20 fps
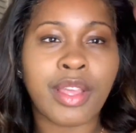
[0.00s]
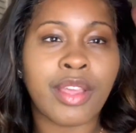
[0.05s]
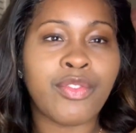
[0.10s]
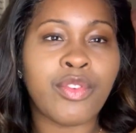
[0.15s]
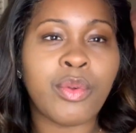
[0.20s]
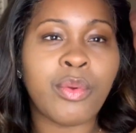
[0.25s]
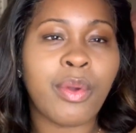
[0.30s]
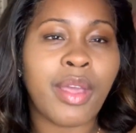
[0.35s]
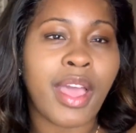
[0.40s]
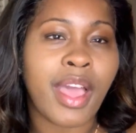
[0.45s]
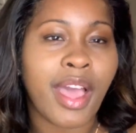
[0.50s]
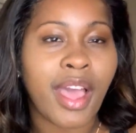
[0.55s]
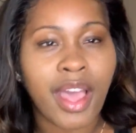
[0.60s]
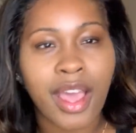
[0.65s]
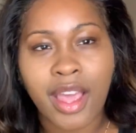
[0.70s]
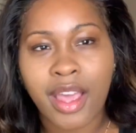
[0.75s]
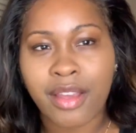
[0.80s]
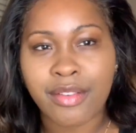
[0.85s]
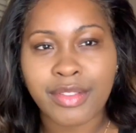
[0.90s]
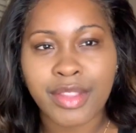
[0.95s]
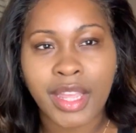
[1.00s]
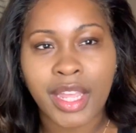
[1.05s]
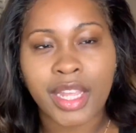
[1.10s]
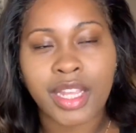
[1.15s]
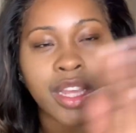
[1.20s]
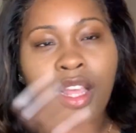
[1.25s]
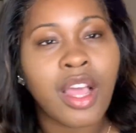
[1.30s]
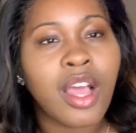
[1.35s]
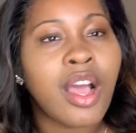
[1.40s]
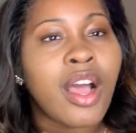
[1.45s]
If you have like
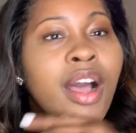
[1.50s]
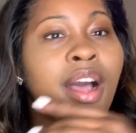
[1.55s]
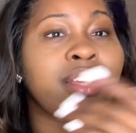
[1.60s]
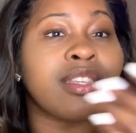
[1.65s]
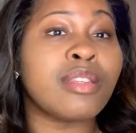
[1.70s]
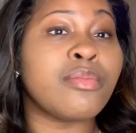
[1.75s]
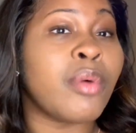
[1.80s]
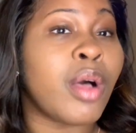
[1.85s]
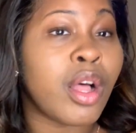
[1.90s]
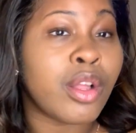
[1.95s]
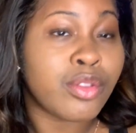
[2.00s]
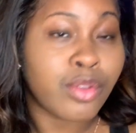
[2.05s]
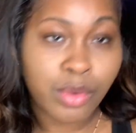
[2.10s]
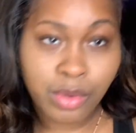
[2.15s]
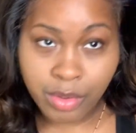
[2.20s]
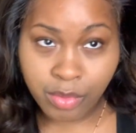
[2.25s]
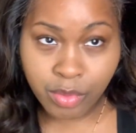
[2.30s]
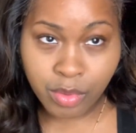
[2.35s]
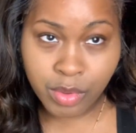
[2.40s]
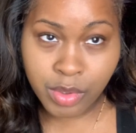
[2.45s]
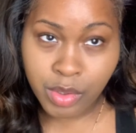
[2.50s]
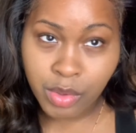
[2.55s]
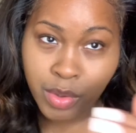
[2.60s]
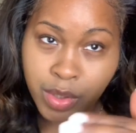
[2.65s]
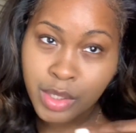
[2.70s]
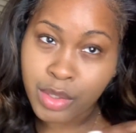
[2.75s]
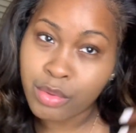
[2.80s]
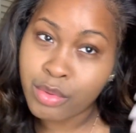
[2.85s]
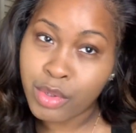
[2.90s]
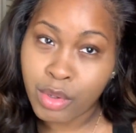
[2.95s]
a small nose or
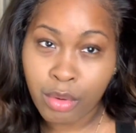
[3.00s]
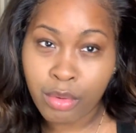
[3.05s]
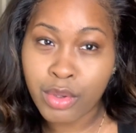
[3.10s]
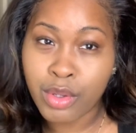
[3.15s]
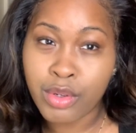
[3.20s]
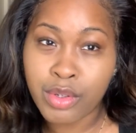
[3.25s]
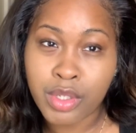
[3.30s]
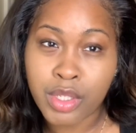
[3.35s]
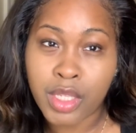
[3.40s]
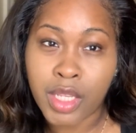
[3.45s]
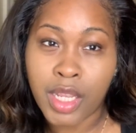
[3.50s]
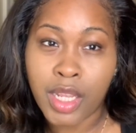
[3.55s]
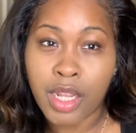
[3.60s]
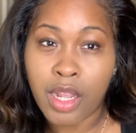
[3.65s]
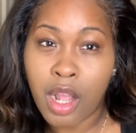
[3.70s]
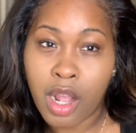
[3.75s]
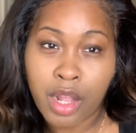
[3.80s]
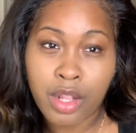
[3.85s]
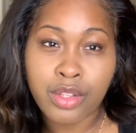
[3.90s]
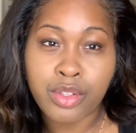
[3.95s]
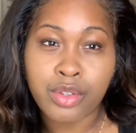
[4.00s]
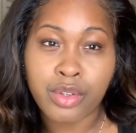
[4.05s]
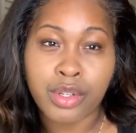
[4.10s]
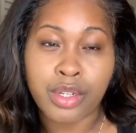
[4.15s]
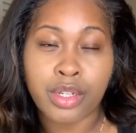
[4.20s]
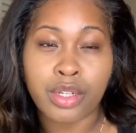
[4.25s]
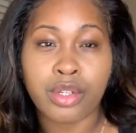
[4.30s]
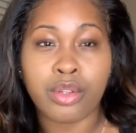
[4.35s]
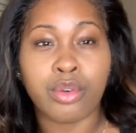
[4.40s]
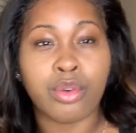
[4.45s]
you don't usually contour
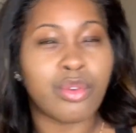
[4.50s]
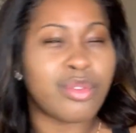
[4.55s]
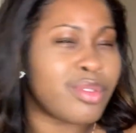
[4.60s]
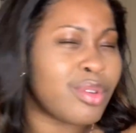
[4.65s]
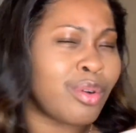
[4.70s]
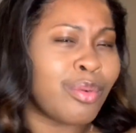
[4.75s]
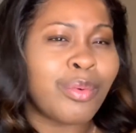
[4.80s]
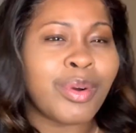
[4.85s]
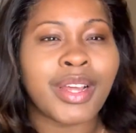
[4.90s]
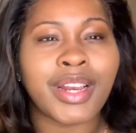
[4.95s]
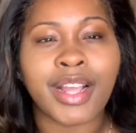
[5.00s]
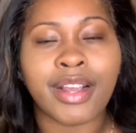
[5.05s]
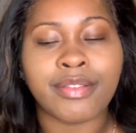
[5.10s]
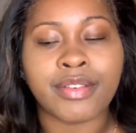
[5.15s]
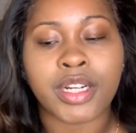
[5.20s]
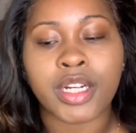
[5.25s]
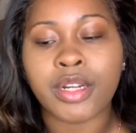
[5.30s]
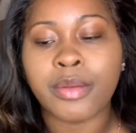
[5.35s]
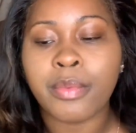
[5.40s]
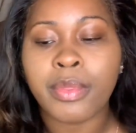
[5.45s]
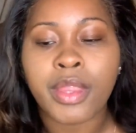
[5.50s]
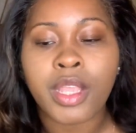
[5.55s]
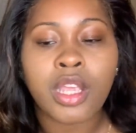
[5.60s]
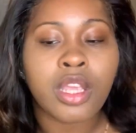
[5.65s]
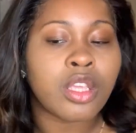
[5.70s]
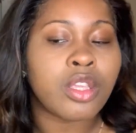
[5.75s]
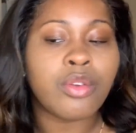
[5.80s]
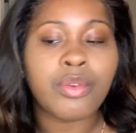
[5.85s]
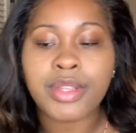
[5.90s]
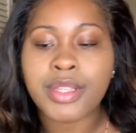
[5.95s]
your nose or whatever,
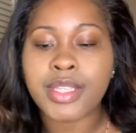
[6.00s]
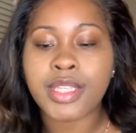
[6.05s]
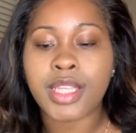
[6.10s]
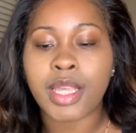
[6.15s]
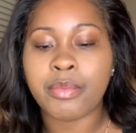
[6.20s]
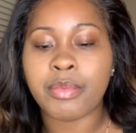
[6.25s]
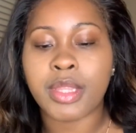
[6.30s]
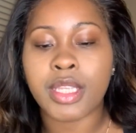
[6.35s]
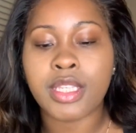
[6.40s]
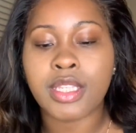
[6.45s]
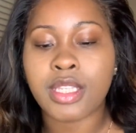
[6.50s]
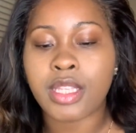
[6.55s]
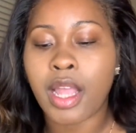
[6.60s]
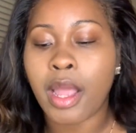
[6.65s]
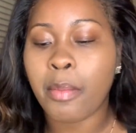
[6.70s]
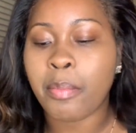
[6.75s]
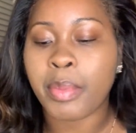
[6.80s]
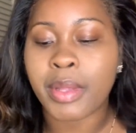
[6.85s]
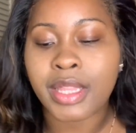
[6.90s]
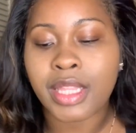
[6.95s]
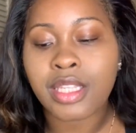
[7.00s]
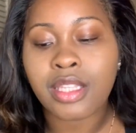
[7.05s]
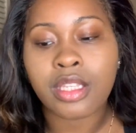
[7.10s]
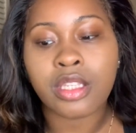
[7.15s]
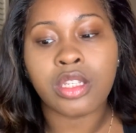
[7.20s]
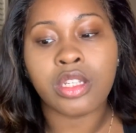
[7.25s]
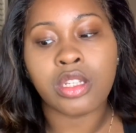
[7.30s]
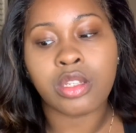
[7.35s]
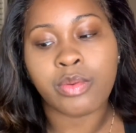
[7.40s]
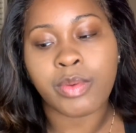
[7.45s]
you can skip this step, but this
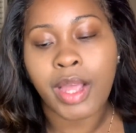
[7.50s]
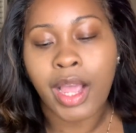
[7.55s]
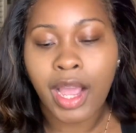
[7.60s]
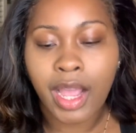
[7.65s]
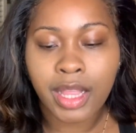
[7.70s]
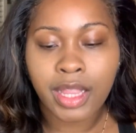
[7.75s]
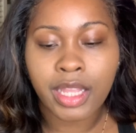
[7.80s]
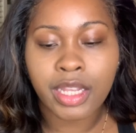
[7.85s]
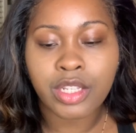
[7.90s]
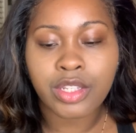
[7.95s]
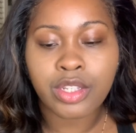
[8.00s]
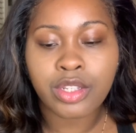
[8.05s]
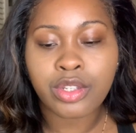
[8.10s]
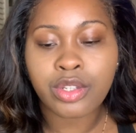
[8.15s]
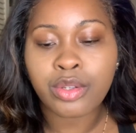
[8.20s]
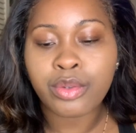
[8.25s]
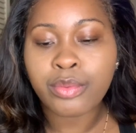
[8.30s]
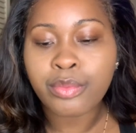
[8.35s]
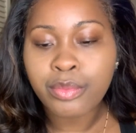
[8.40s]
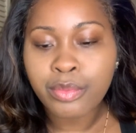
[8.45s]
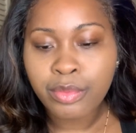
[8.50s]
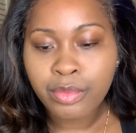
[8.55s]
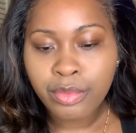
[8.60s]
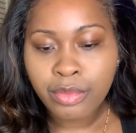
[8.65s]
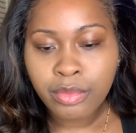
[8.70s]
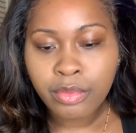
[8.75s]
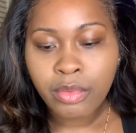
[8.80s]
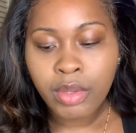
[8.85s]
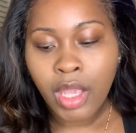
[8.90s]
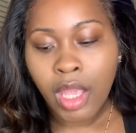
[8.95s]
is just what I like to do
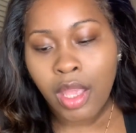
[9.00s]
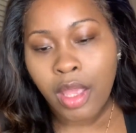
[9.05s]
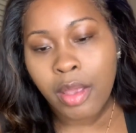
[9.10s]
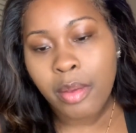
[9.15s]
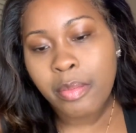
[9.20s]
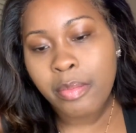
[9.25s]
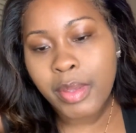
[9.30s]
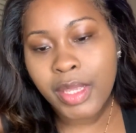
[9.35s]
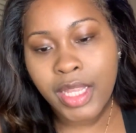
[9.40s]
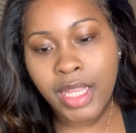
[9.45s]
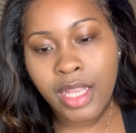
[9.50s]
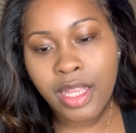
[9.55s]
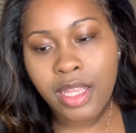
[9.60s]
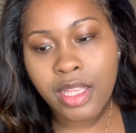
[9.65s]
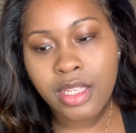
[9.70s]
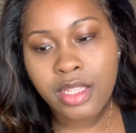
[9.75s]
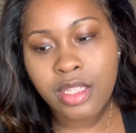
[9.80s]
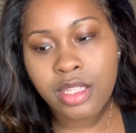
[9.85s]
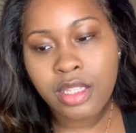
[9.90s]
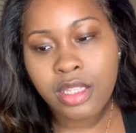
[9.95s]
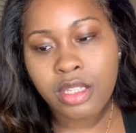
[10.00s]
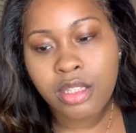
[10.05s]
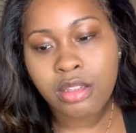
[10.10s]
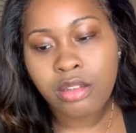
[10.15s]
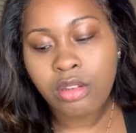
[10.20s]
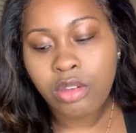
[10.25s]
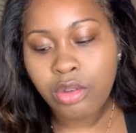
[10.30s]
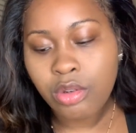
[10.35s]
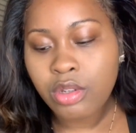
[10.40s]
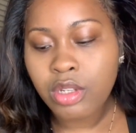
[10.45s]
because
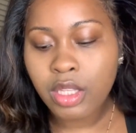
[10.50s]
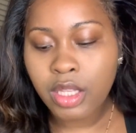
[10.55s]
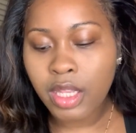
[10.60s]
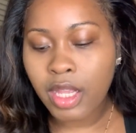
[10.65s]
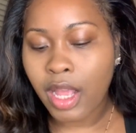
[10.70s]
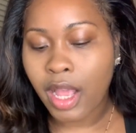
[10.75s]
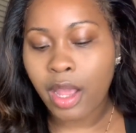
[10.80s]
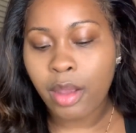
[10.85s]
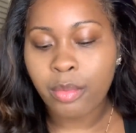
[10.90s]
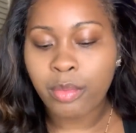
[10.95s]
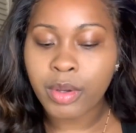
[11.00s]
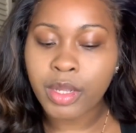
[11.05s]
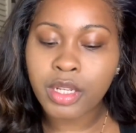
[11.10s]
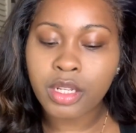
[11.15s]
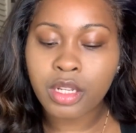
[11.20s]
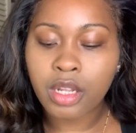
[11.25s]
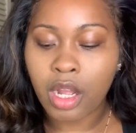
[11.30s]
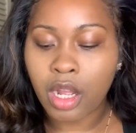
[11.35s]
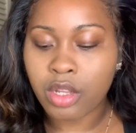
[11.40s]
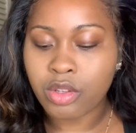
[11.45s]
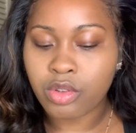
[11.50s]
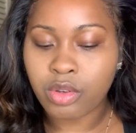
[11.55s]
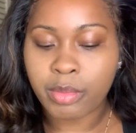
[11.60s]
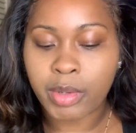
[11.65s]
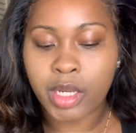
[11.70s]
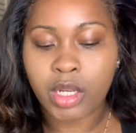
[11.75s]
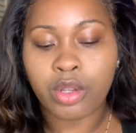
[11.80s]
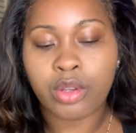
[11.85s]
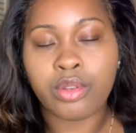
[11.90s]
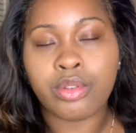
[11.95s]
usually I would contour my
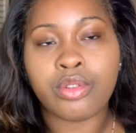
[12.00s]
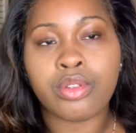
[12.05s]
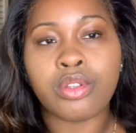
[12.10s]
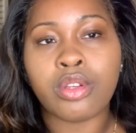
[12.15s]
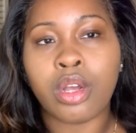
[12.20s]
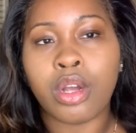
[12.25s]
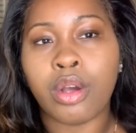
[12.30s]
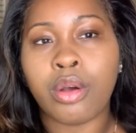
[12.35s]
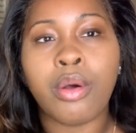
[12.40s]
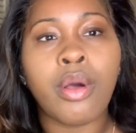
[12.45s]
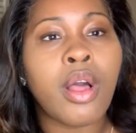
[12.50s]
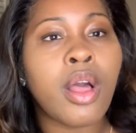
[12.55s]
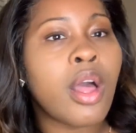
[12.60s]
nose, so